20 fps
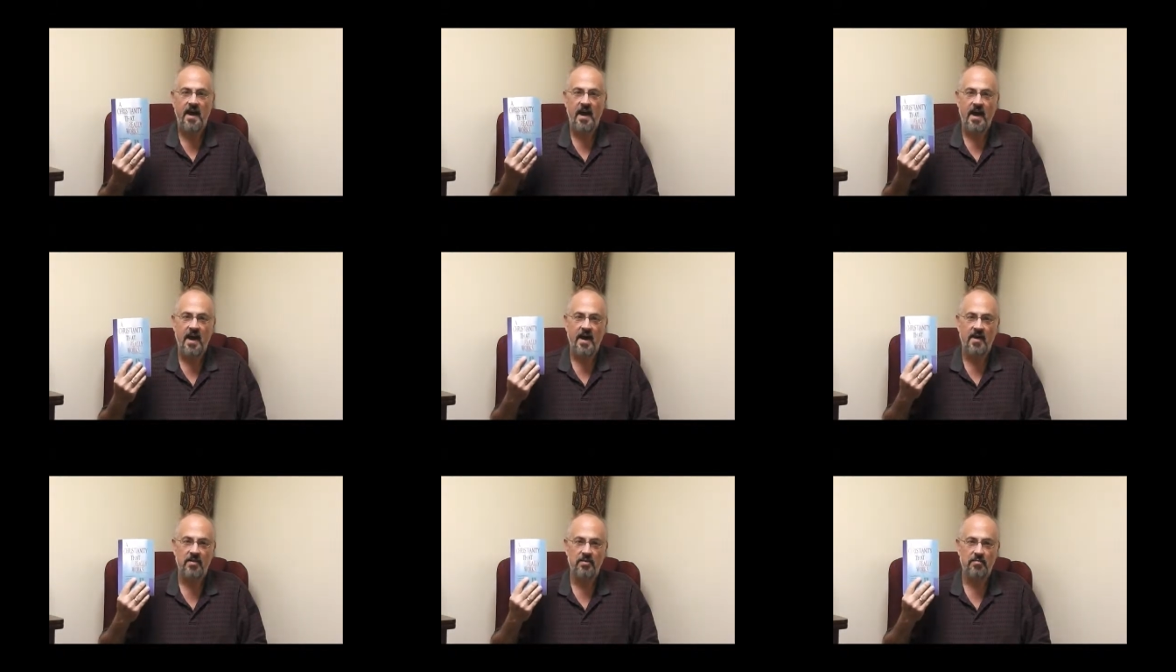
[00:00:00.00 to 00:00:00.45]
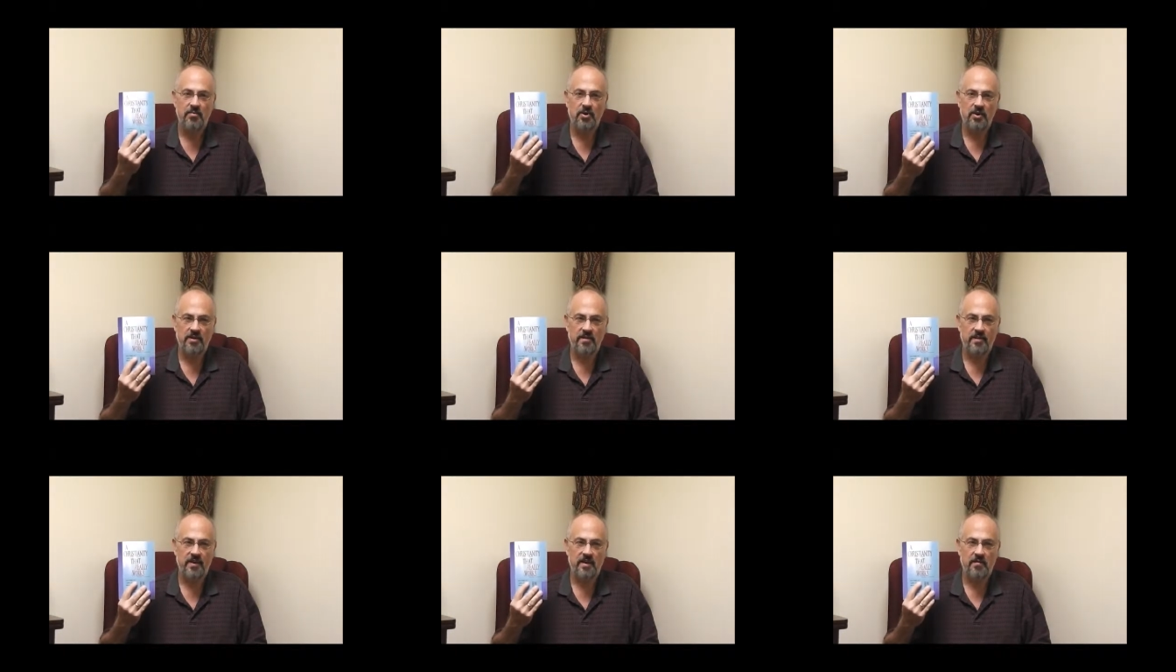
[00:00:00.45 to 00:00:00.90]
Uh, the
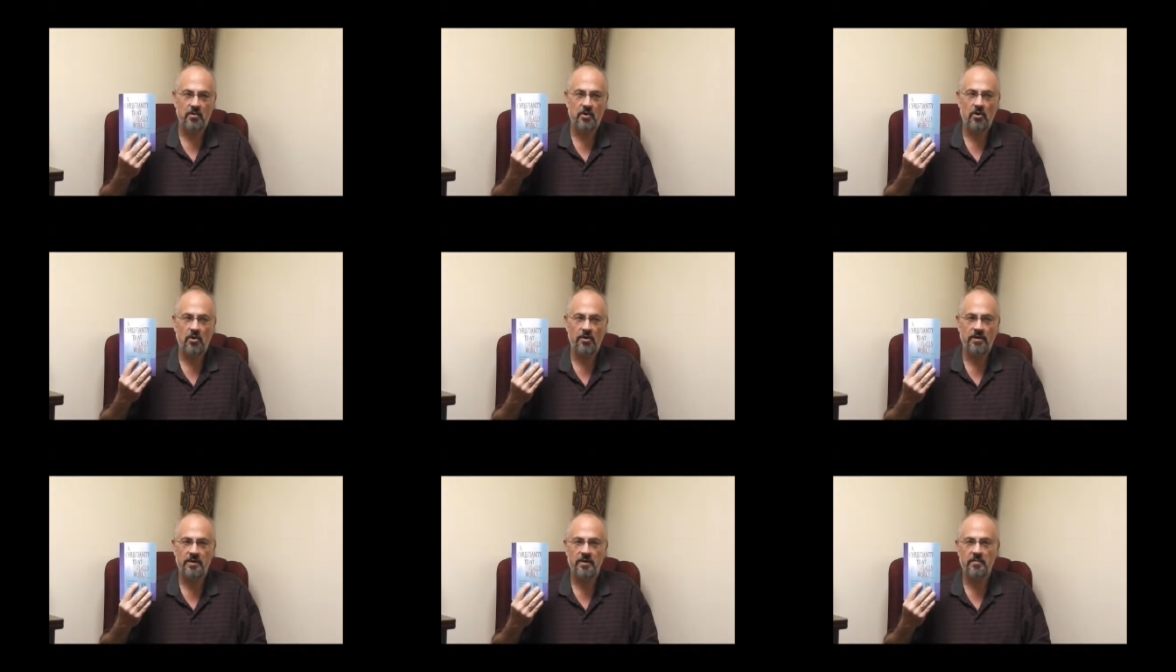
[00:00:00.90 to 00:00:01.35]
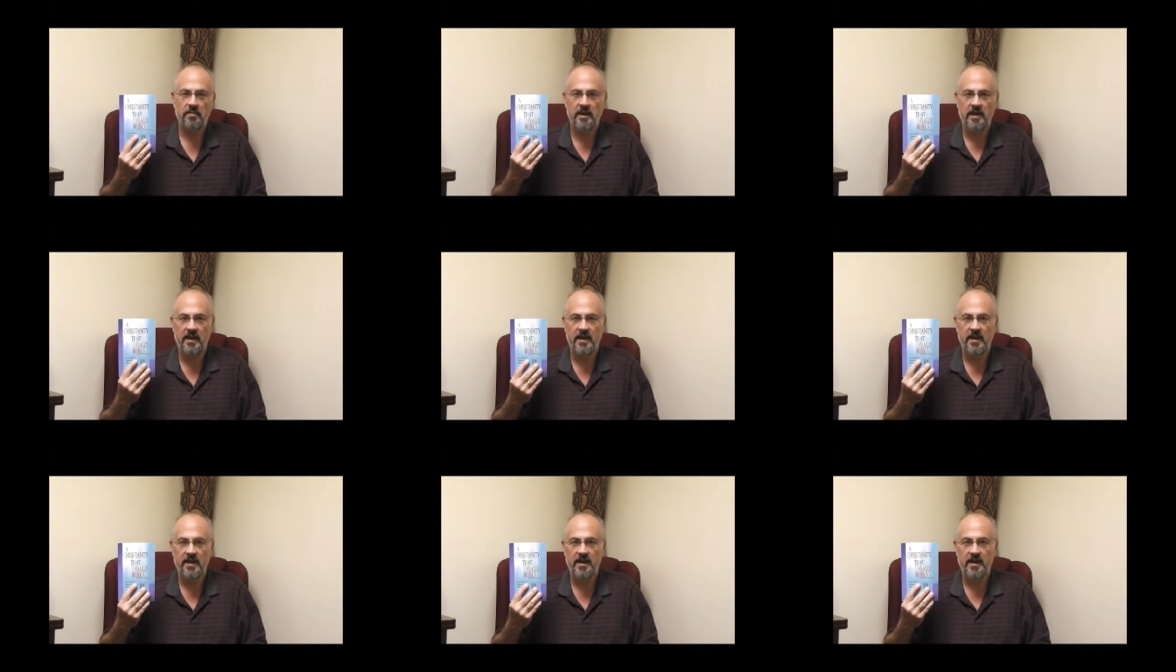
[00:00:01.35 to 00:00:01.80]
book that I'm holding in
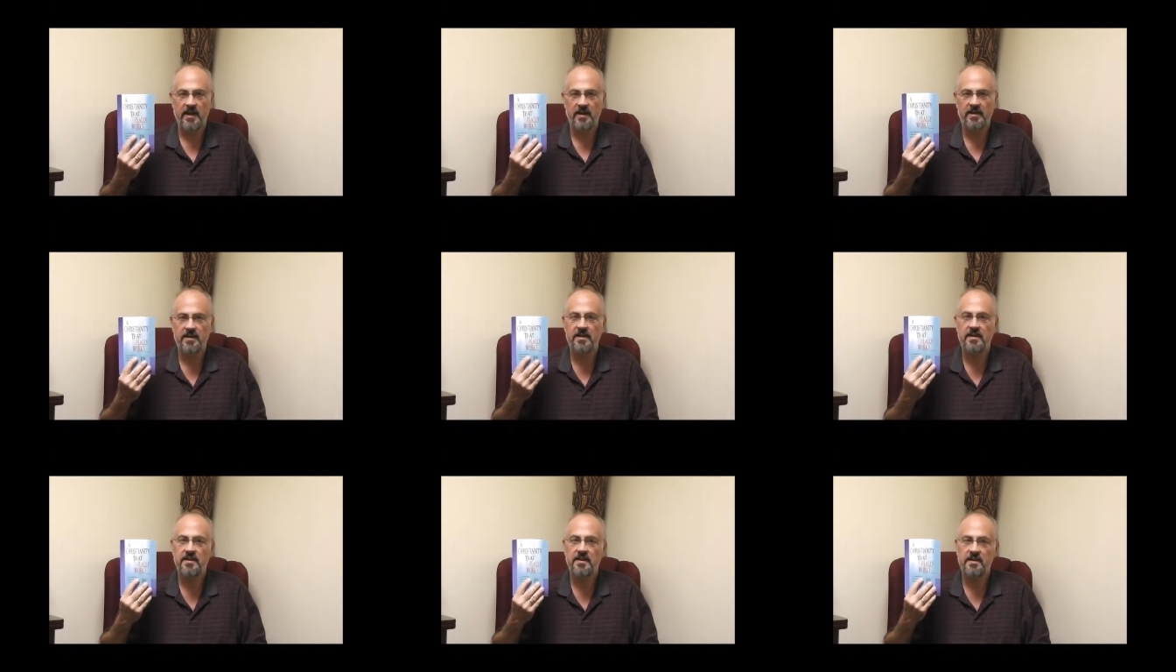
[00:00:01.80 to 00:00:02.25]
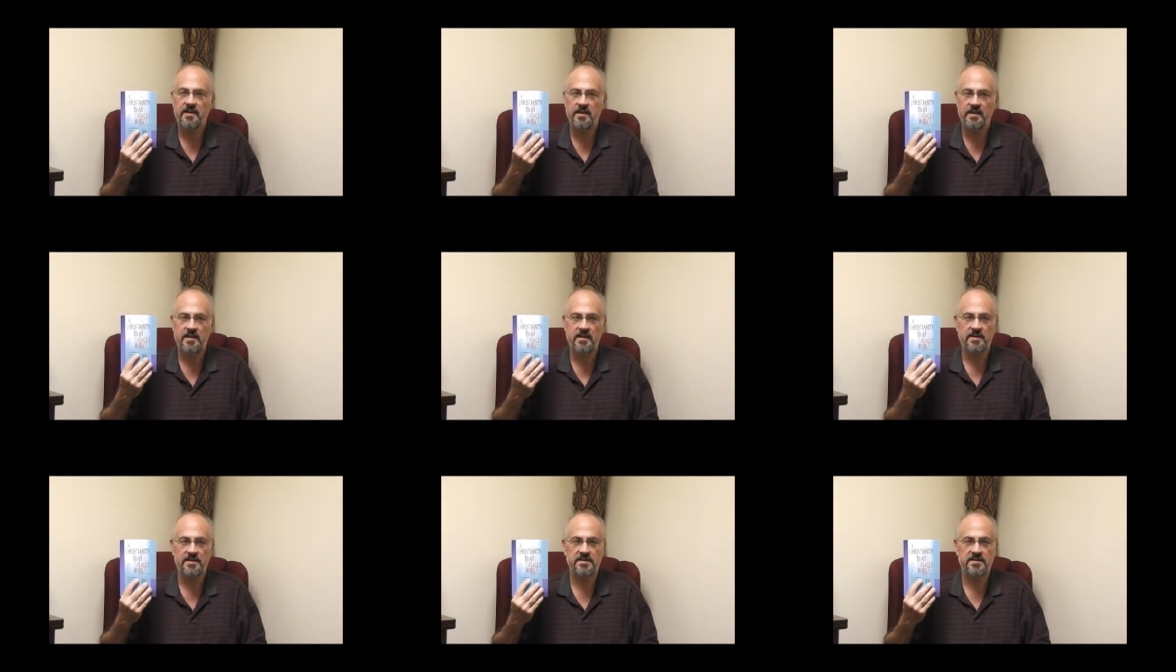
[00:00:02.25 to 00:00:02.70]
my hand
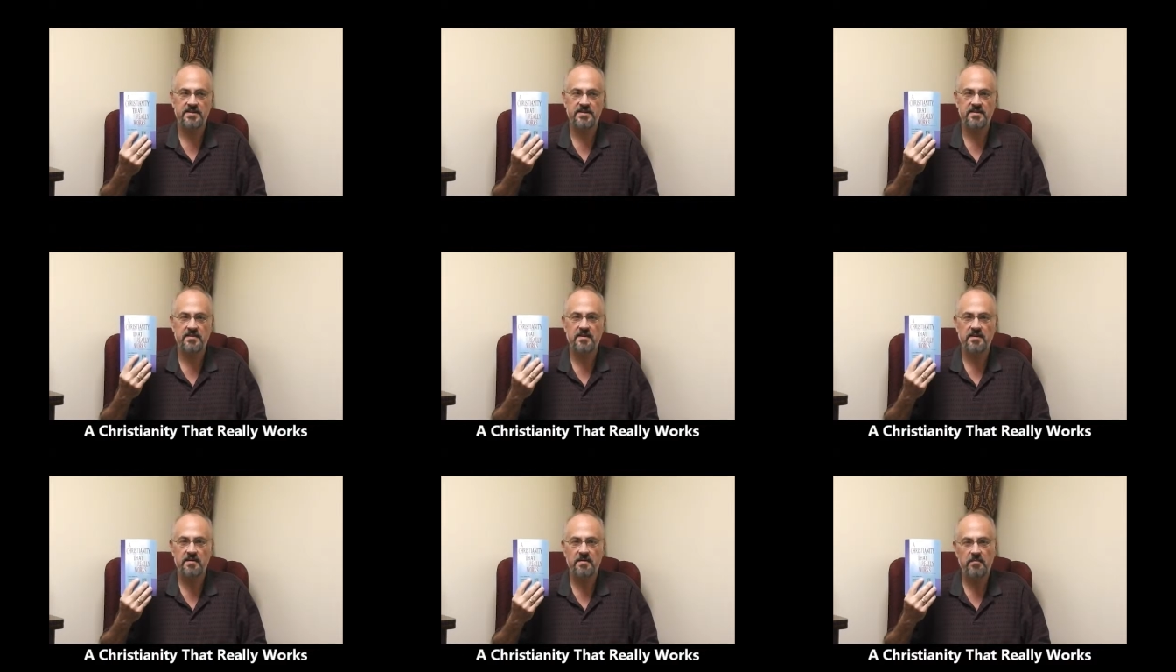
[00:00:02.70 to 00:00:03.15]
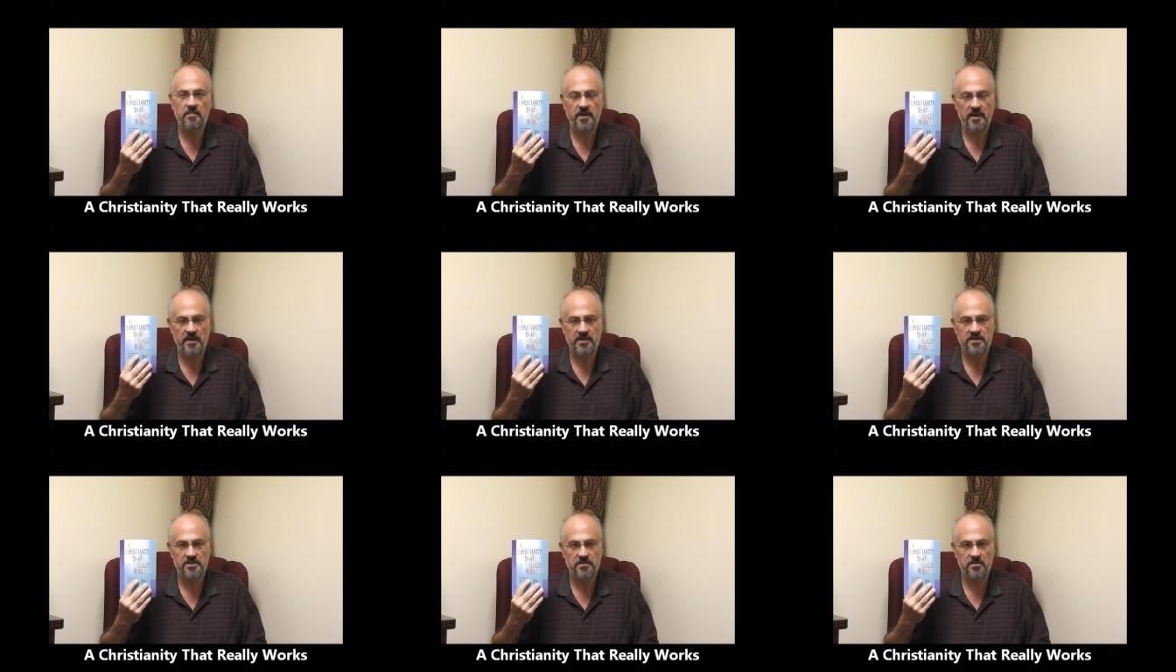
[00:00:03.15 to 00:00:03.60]
is
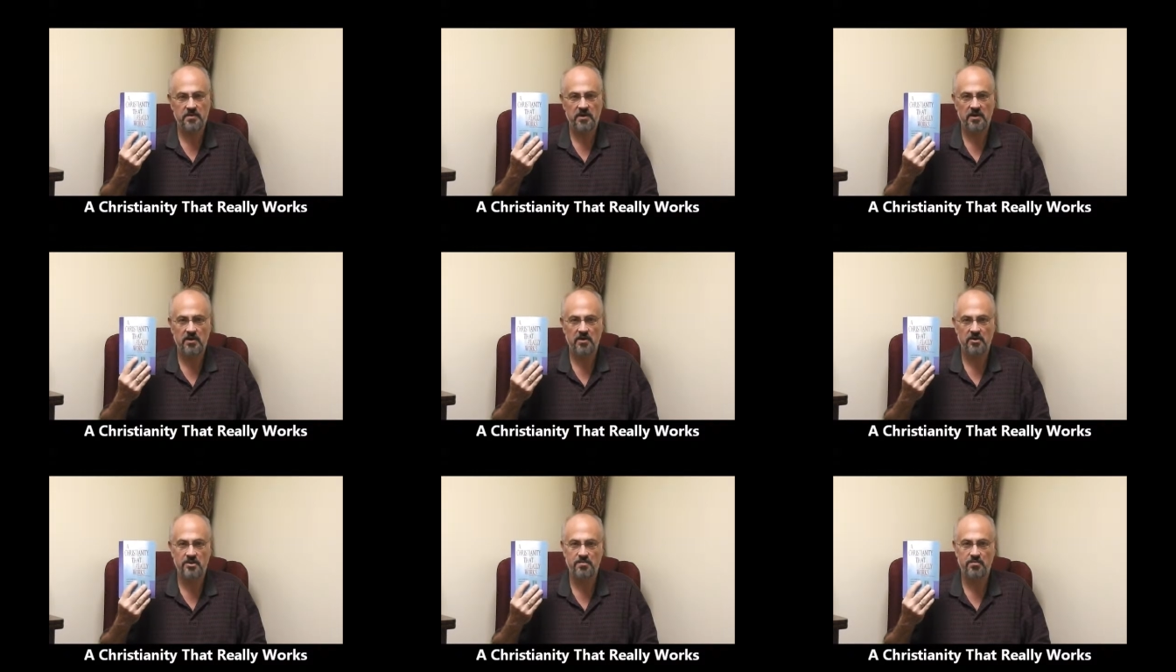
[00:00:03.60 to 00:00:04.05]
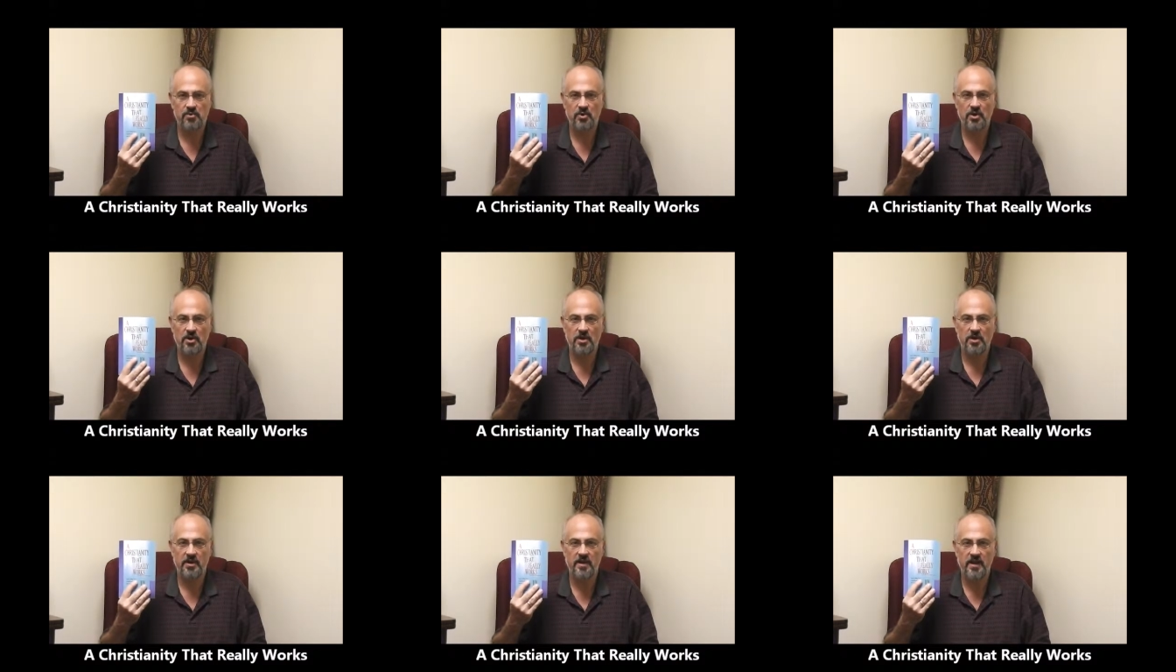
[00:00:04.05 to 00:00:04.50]
Pastor Marr's
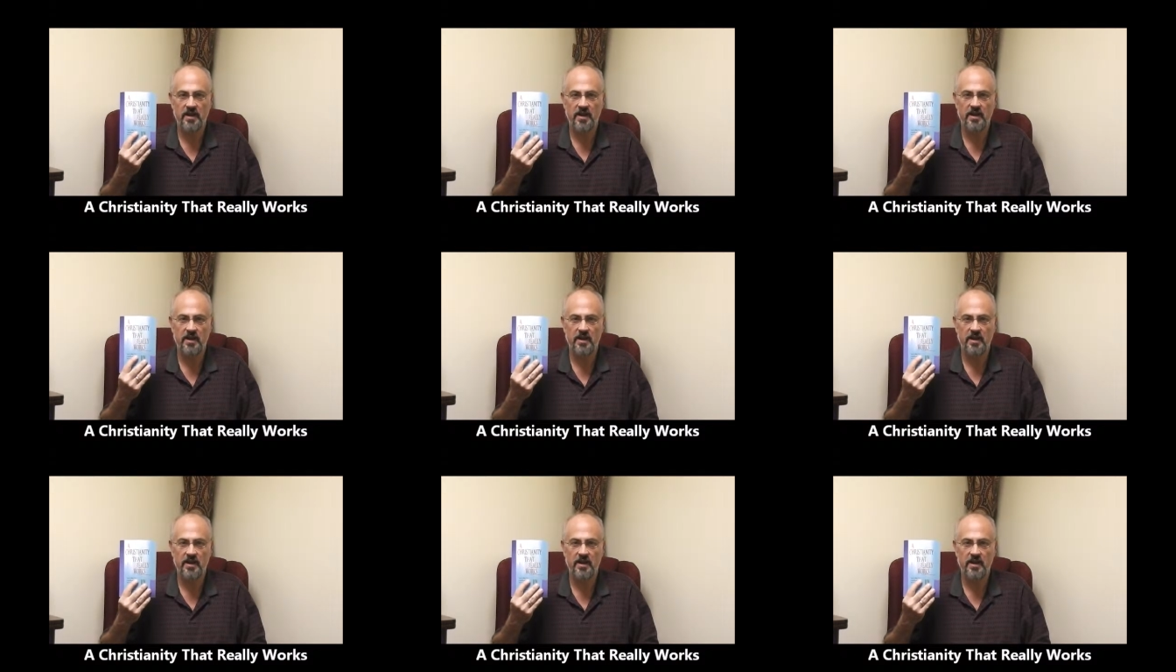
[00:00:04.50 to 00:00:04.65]
book,